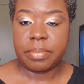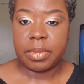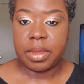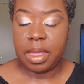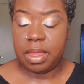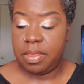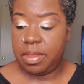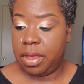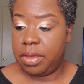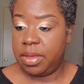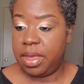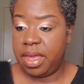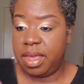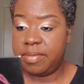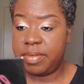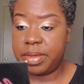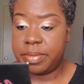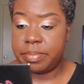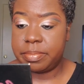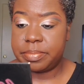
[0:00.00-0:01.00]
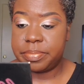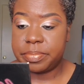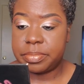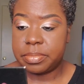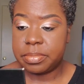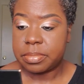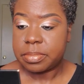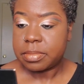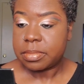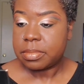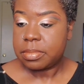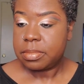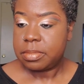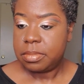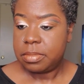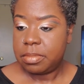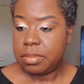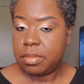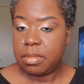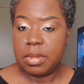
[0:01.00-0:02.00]
And there you have it.
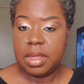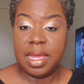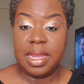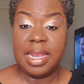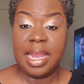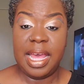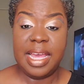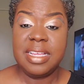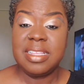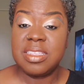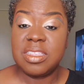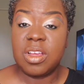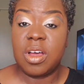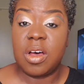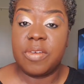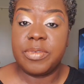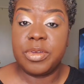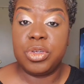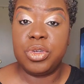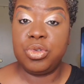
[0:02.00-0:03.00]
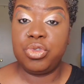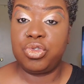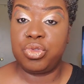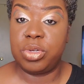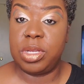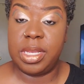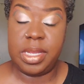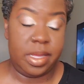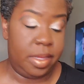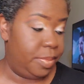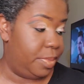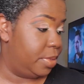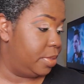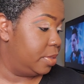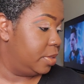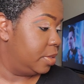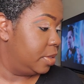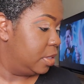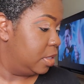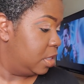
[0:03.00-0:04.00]
A nice, soft, neutral lip.
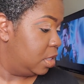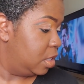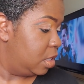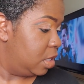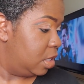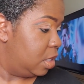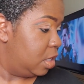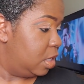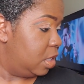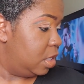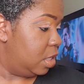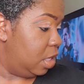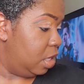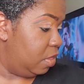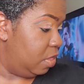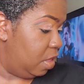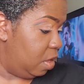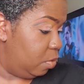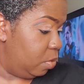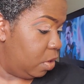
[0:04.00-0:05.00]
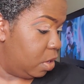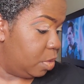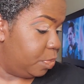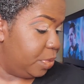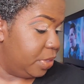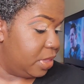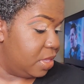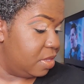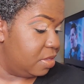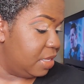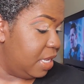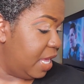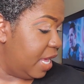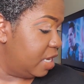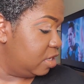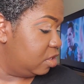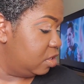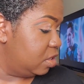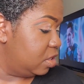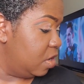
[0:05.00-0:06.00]
And then we're going to put these
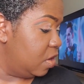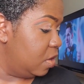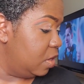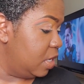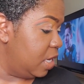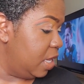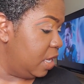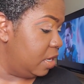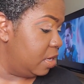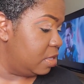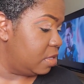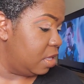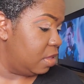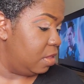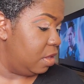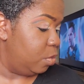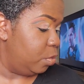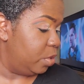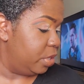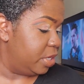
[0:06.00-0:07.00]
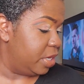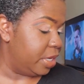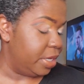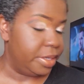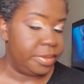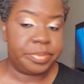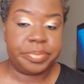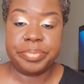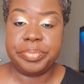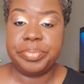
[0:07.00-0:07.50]
lashes on, ladies, and then we're done.